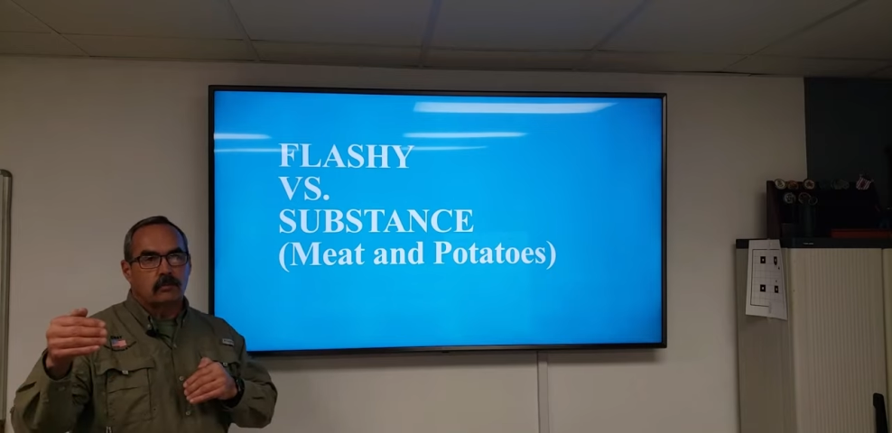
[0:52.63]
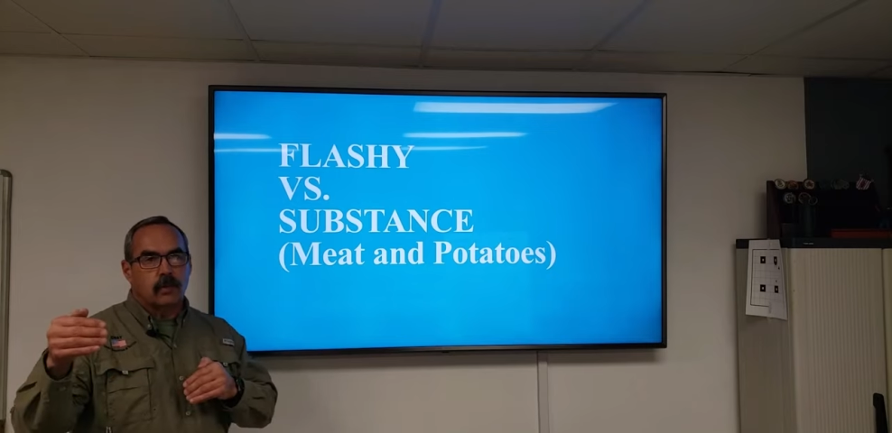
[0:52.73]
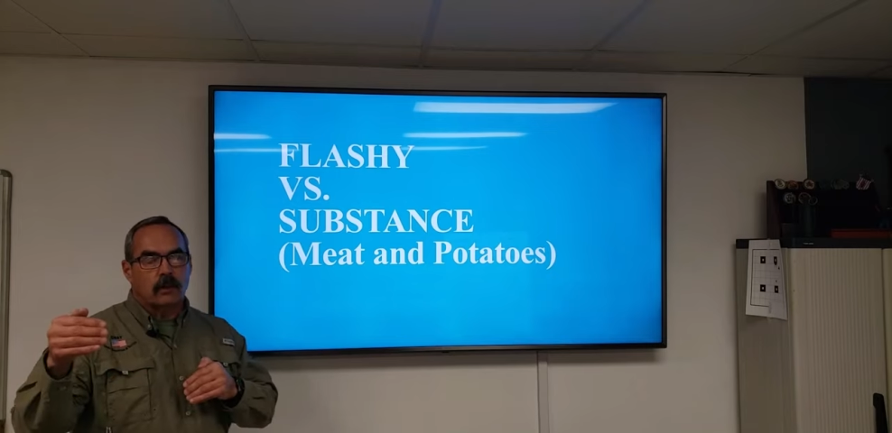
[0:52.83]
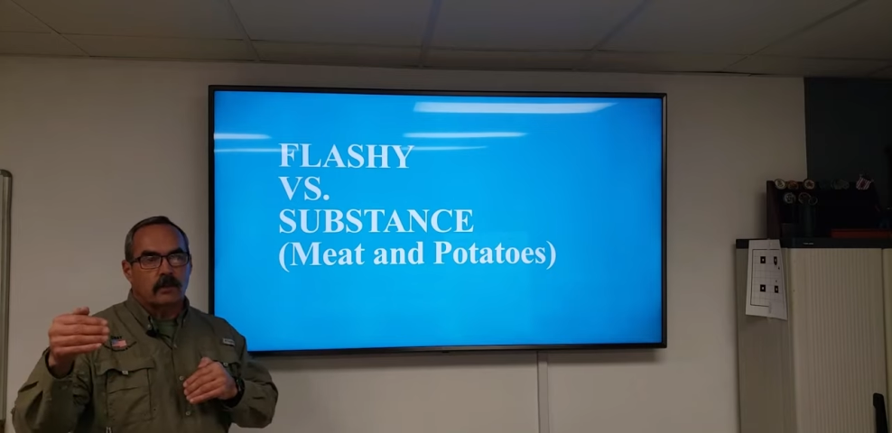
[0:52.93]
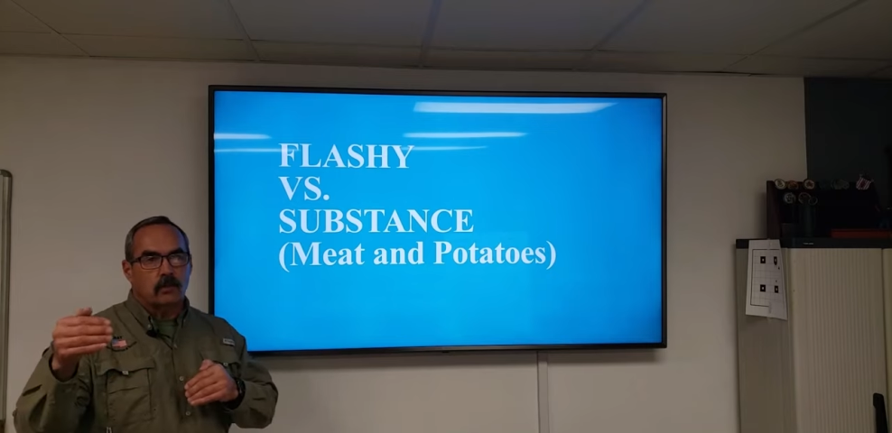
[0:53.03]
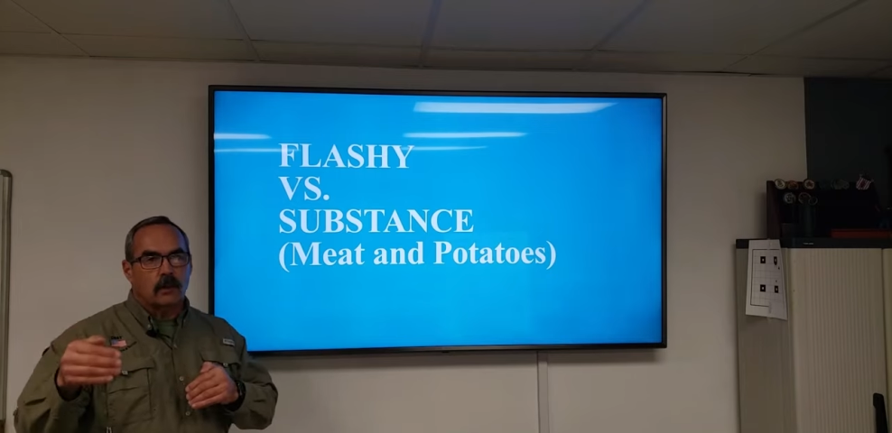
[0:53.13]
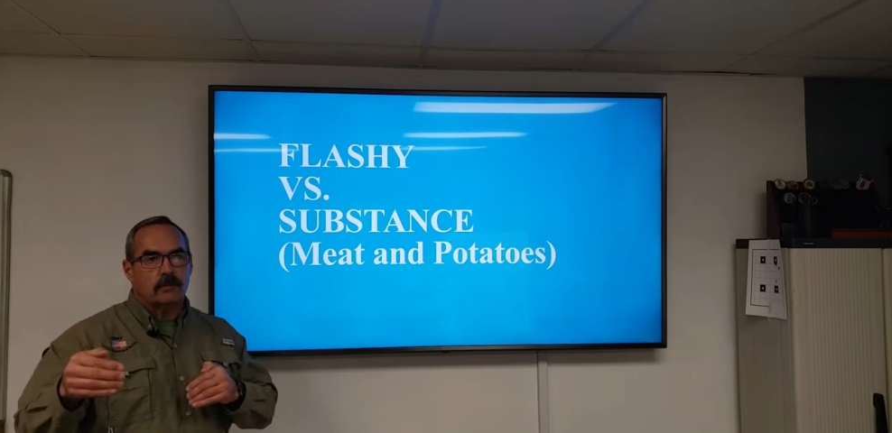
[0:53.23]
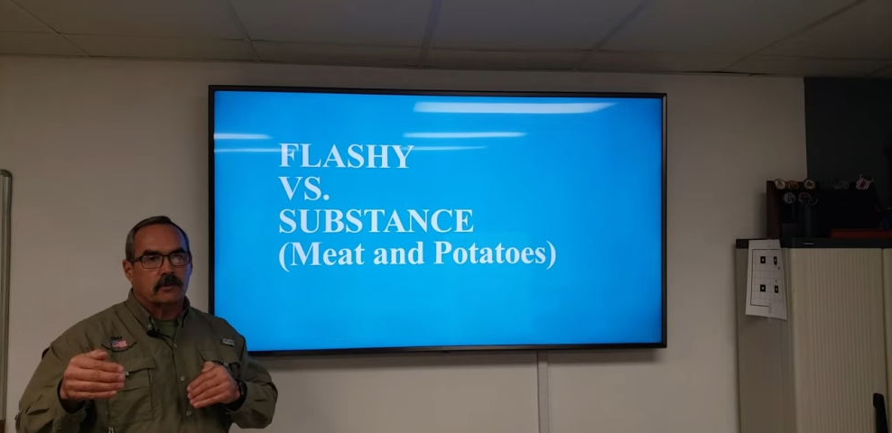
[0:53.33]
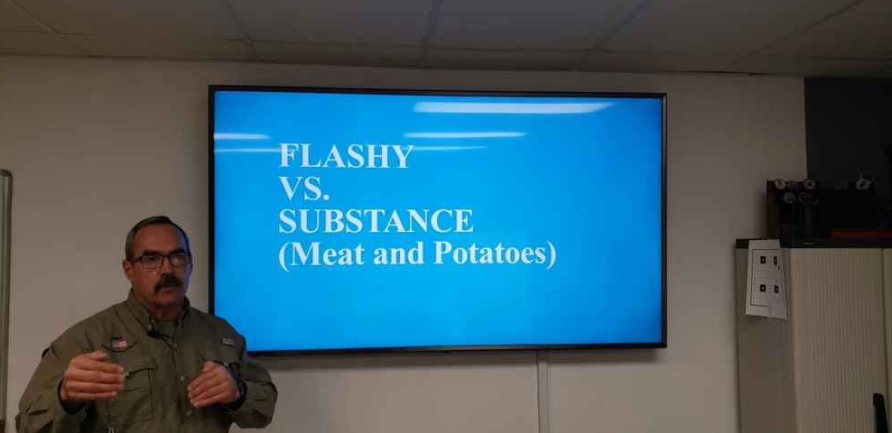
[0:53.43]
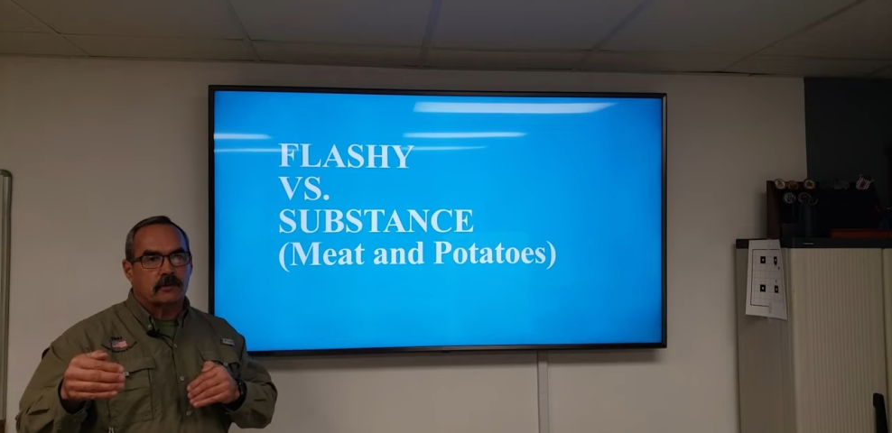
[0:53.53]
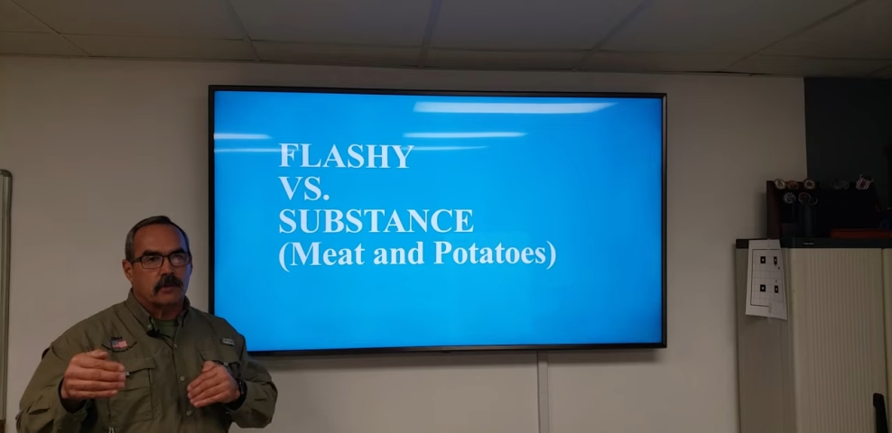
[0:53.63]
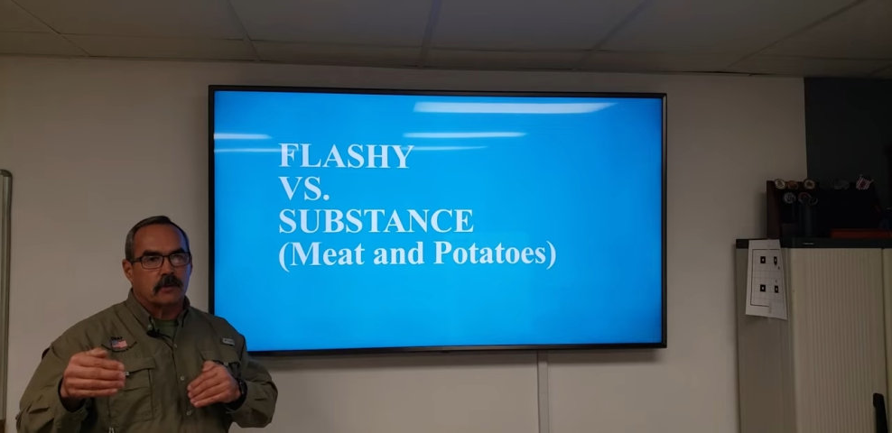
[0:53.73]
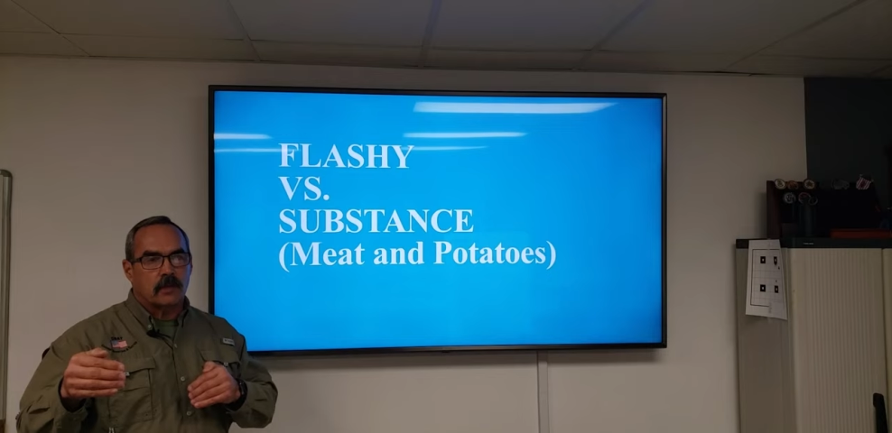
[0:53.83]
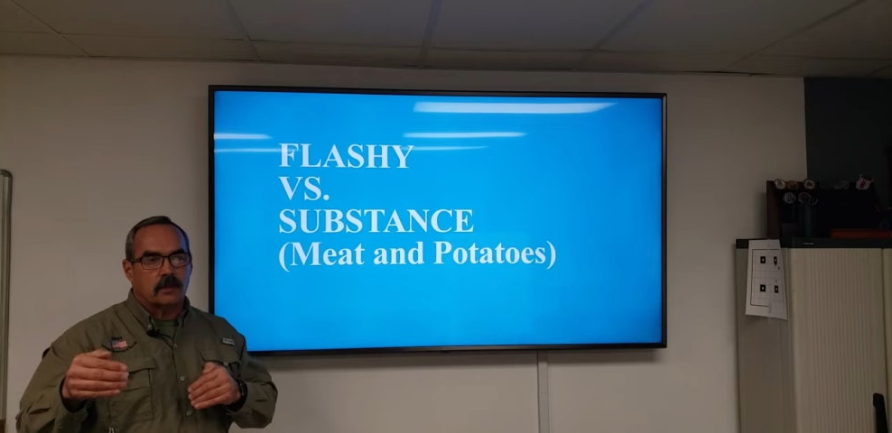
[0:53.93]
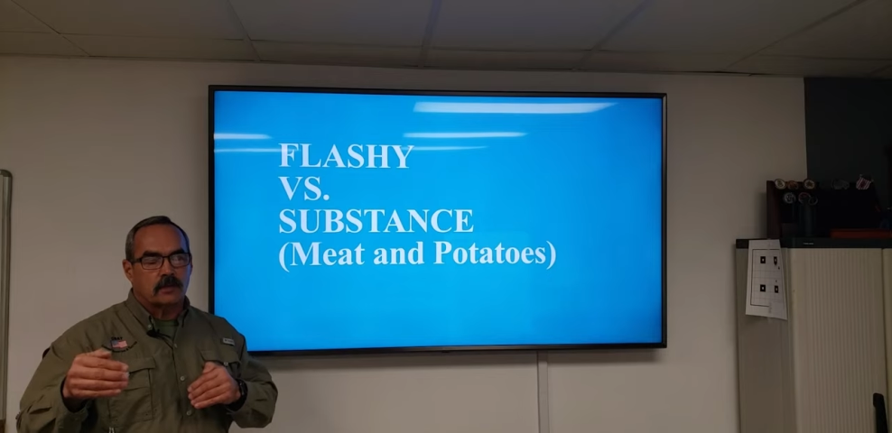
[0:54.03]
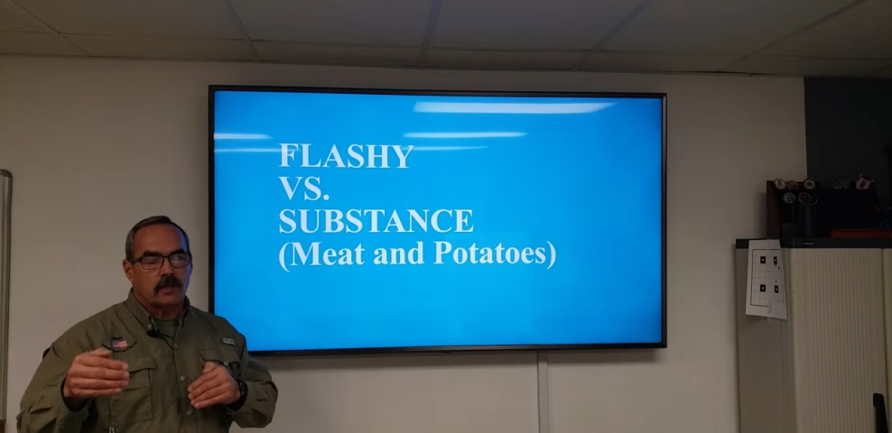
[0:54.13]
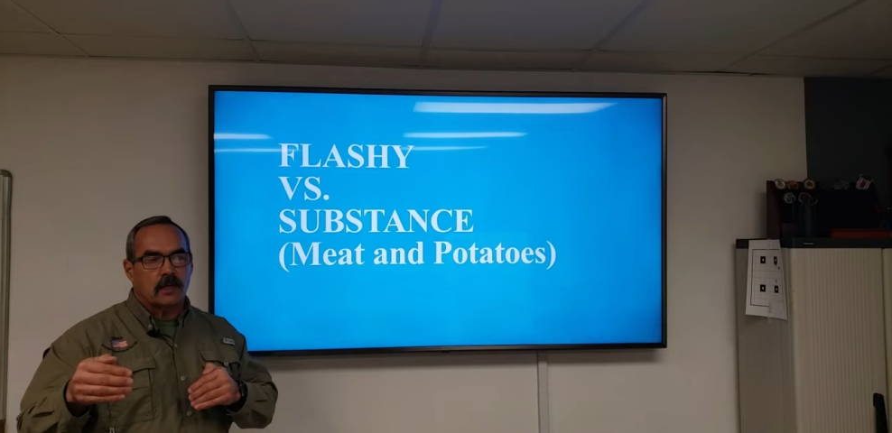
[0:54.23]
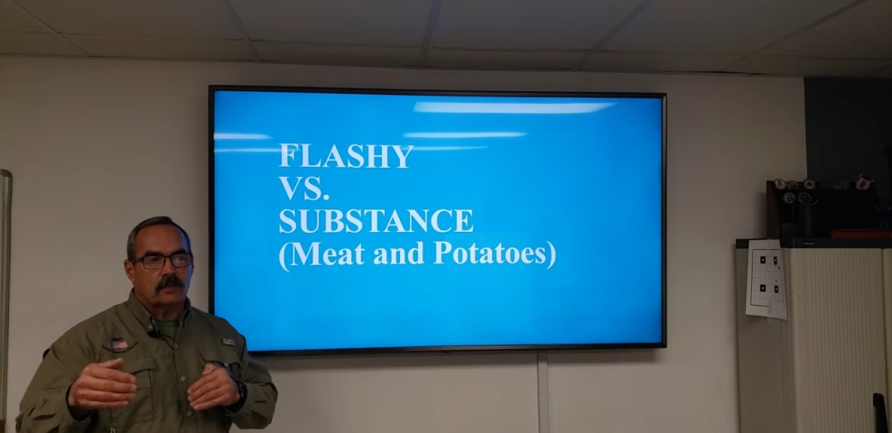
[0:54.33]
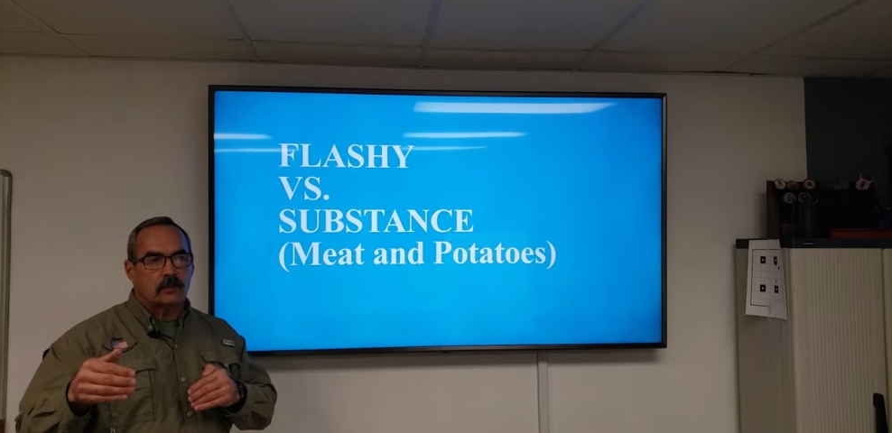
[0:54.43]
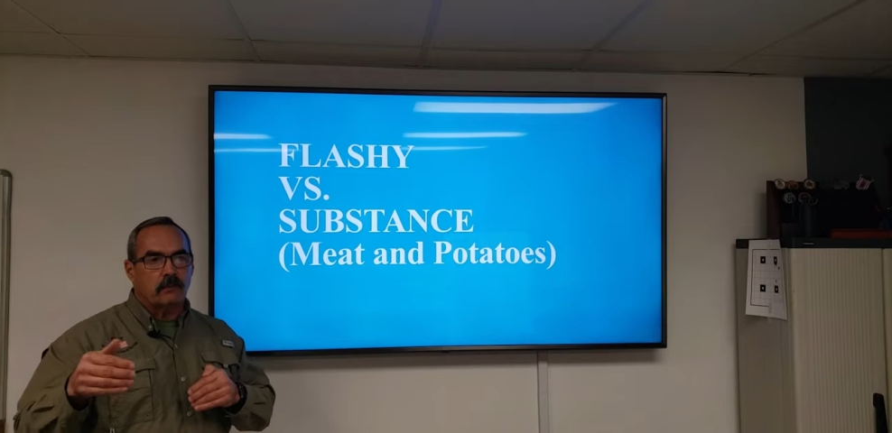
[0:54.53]
probably 20% of our training is
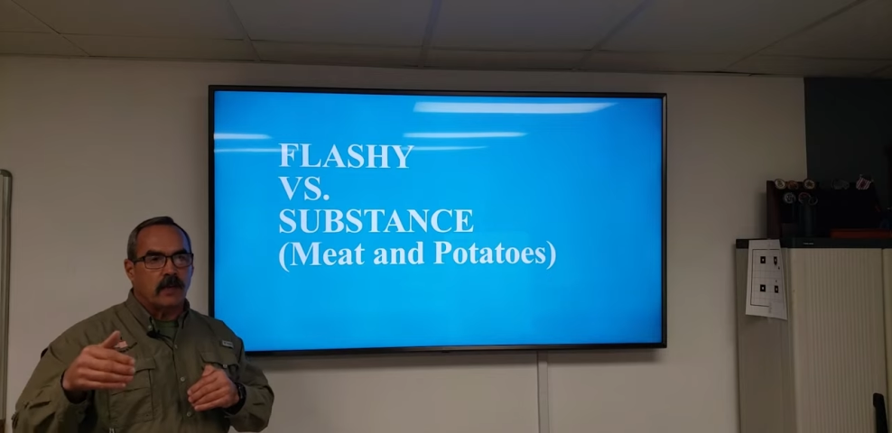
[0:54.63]
classroom,